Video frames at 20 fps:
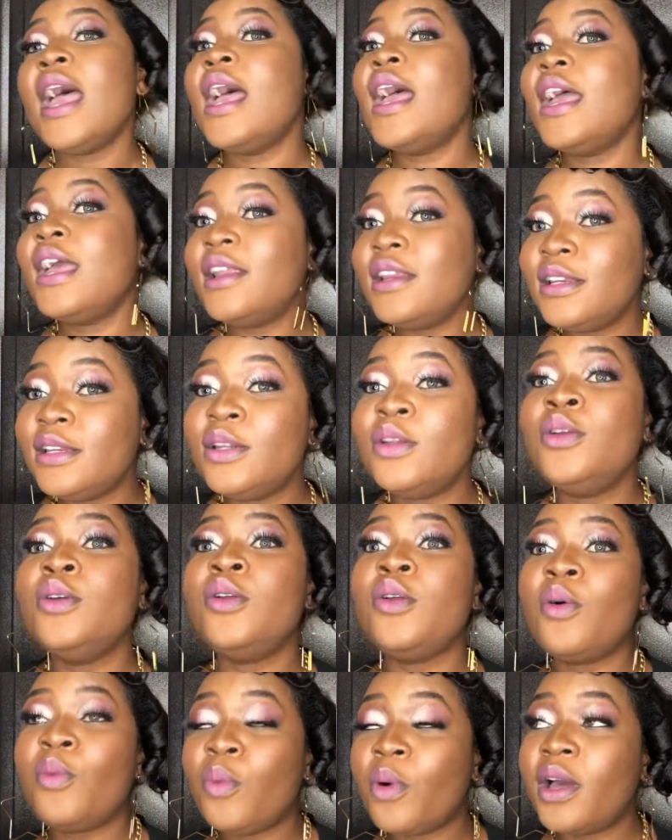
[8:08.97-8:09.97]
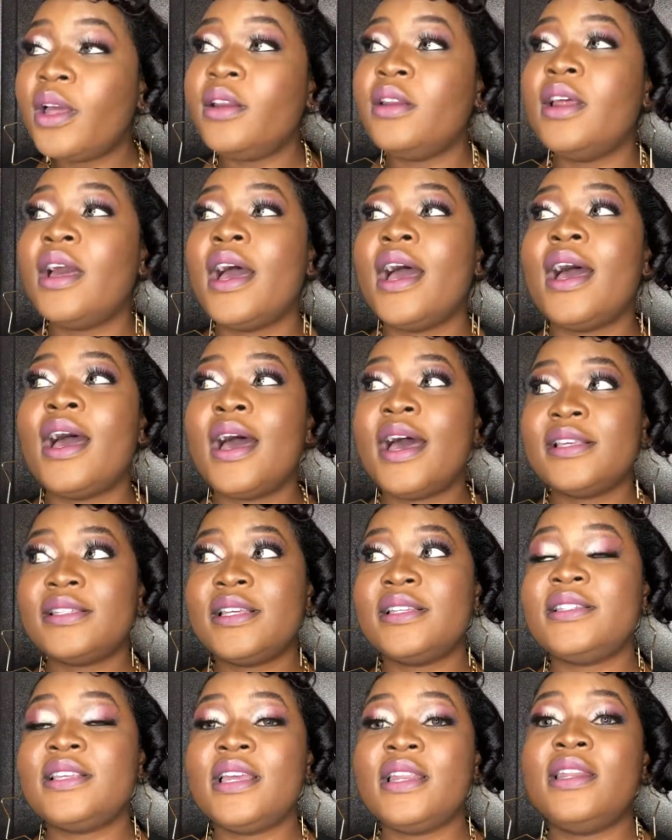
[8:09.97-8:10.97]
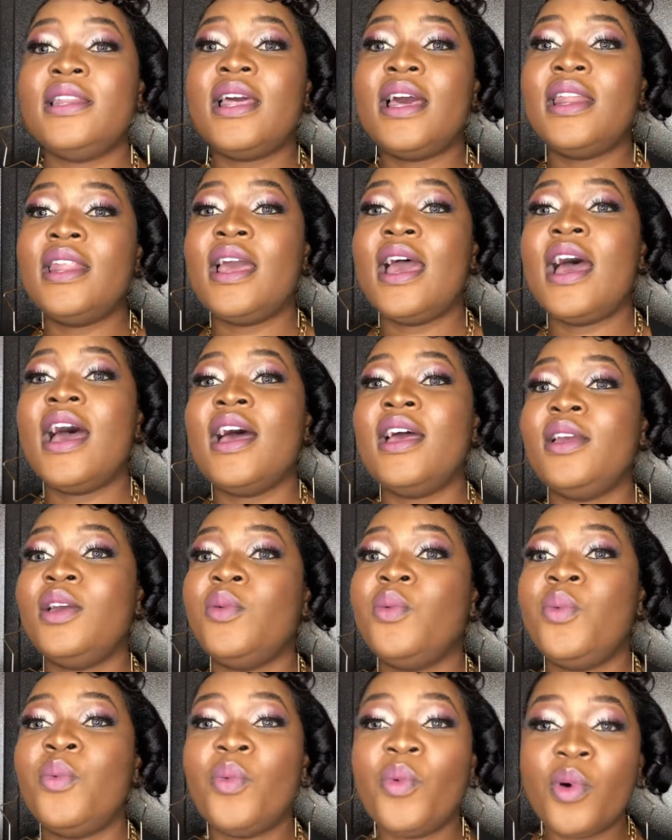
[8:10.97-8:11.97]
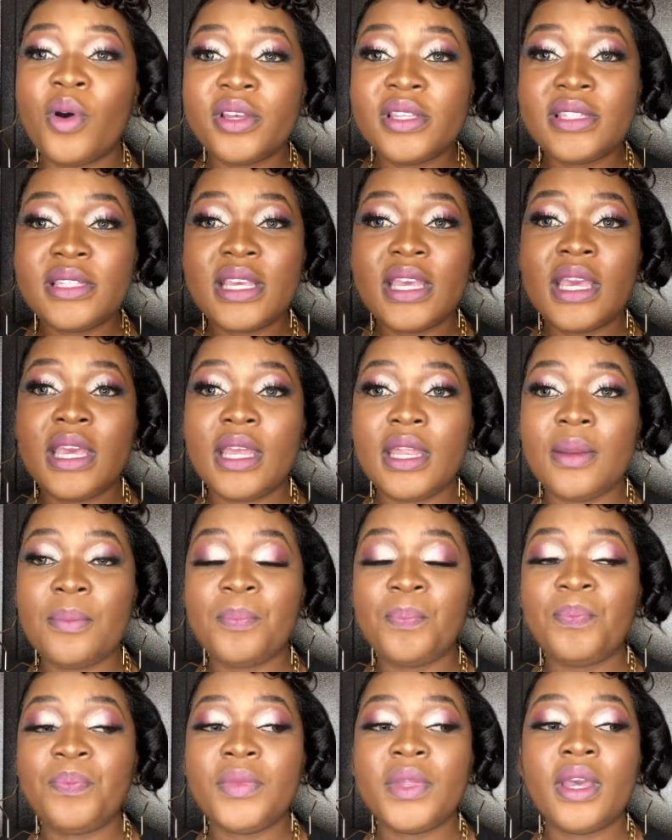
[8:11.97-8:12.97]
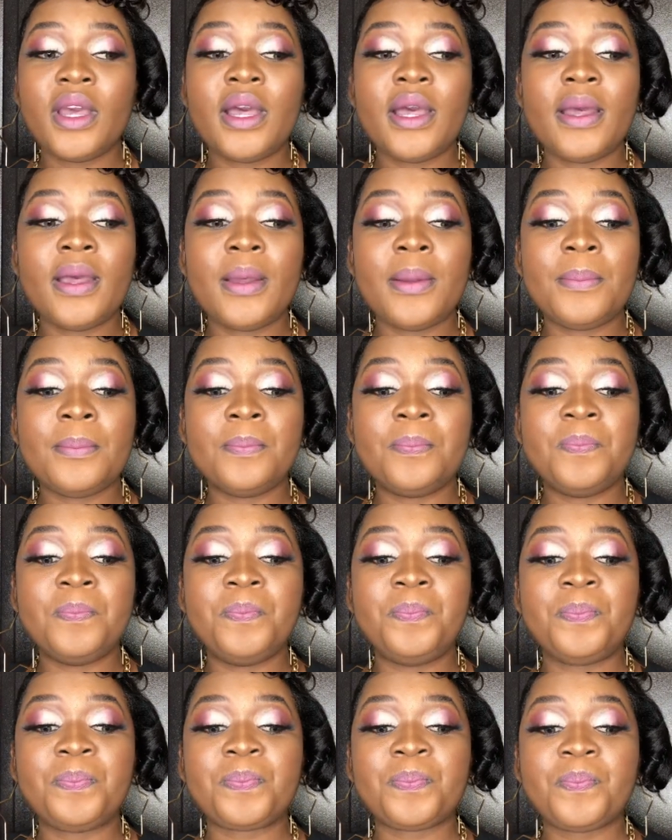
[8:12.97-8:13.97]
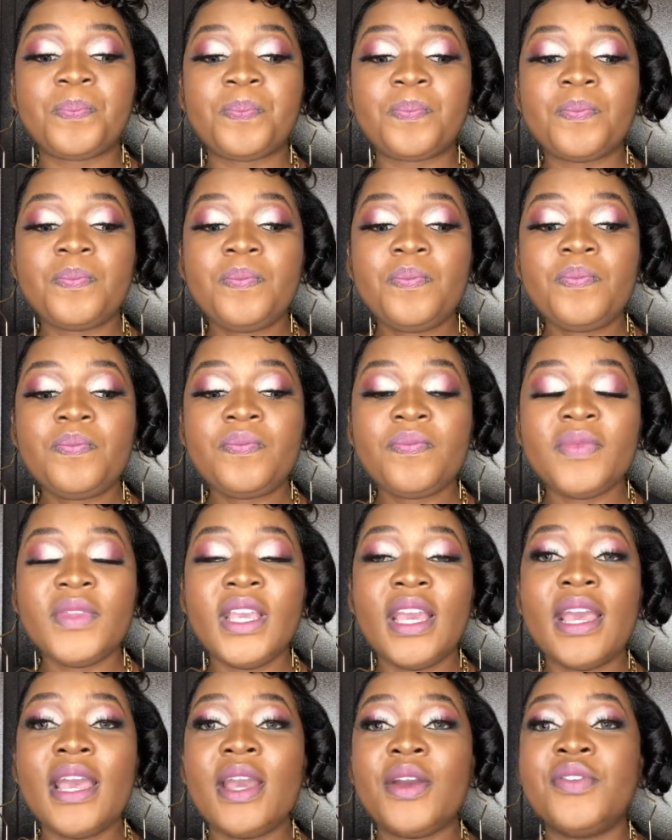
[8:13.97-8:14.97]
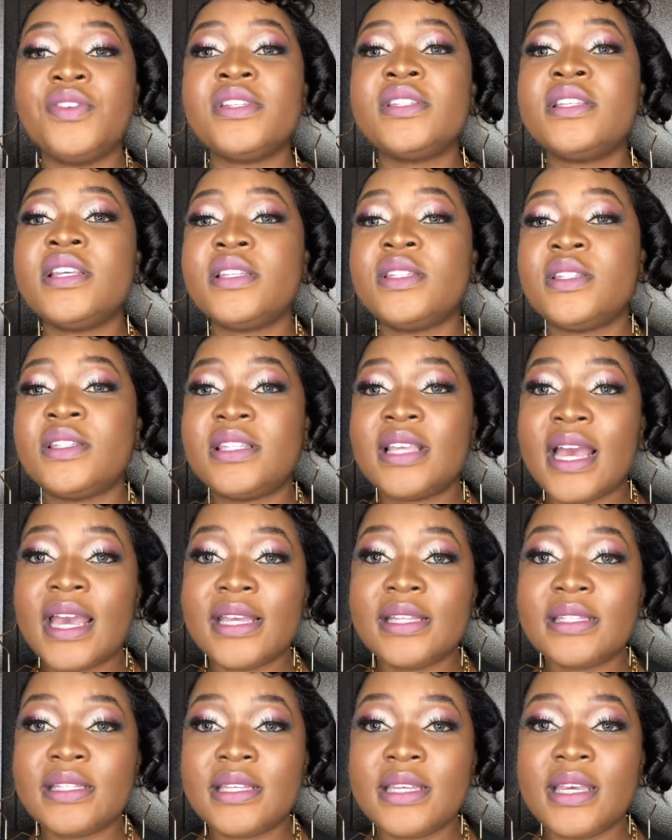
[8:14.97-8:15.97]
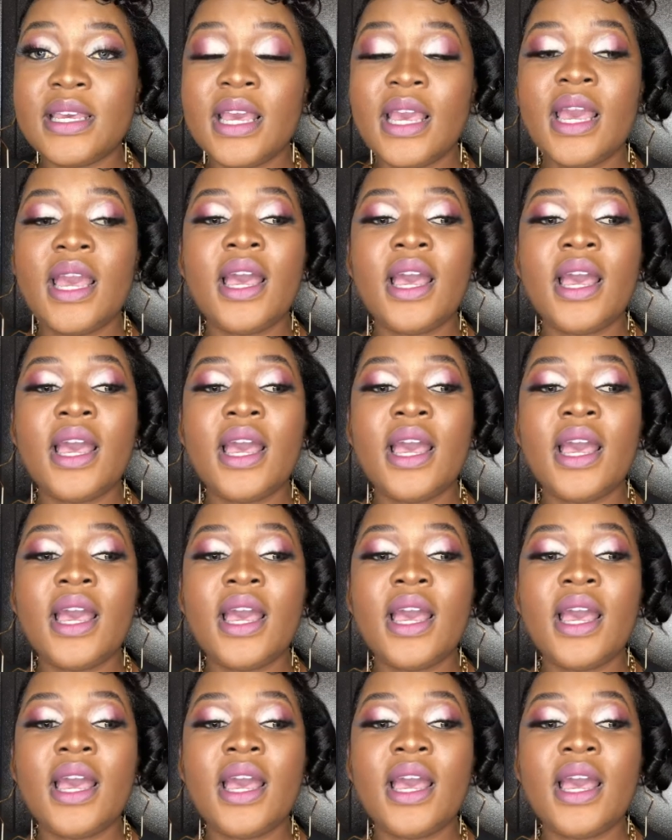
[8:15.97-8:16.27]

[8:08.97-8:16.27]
And you know what, as I said, that I was in a Christian society,